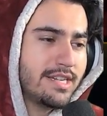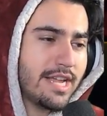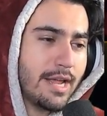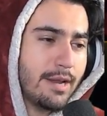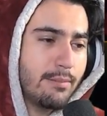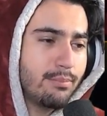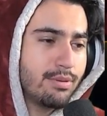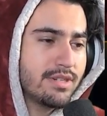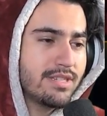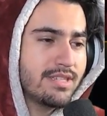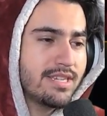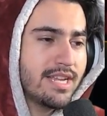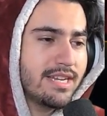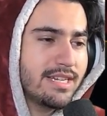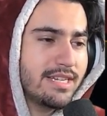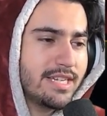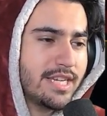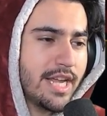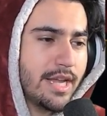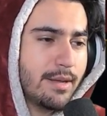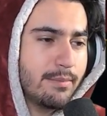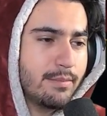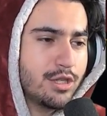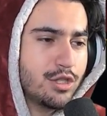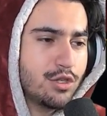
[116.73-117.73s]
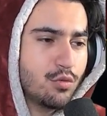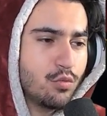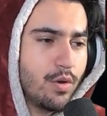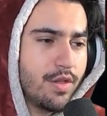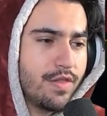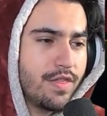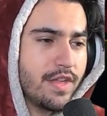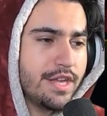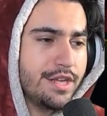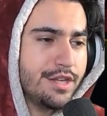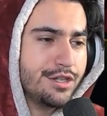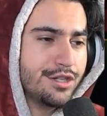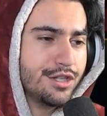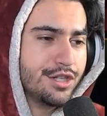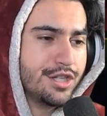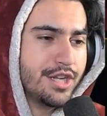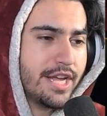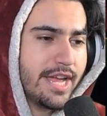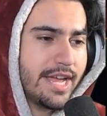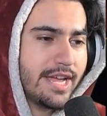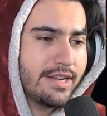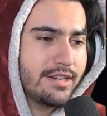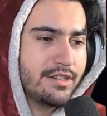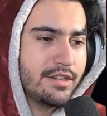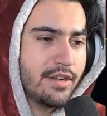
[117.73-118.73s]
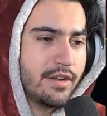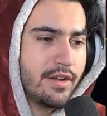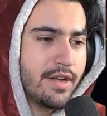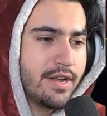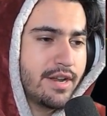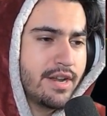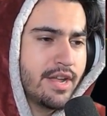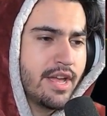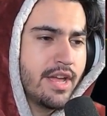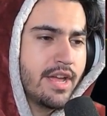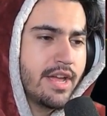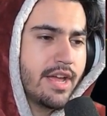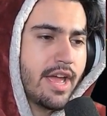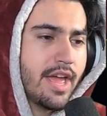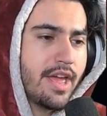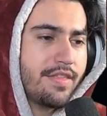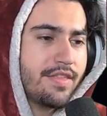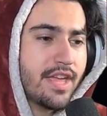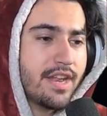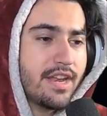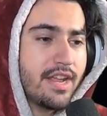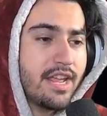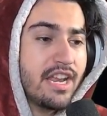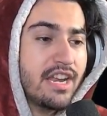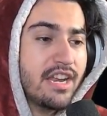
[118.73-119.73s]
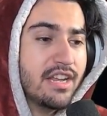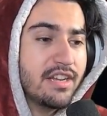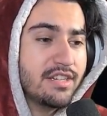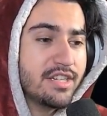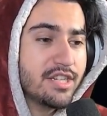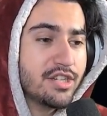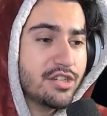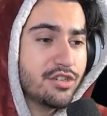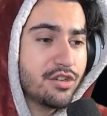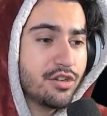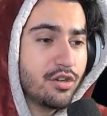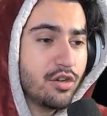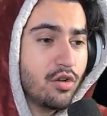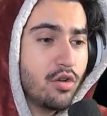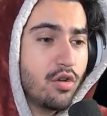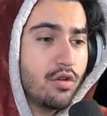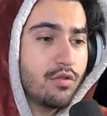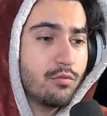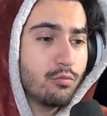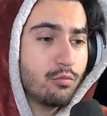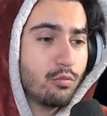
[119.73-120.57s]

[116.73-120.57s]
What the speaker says: 10% damage with each attack done, and then an additional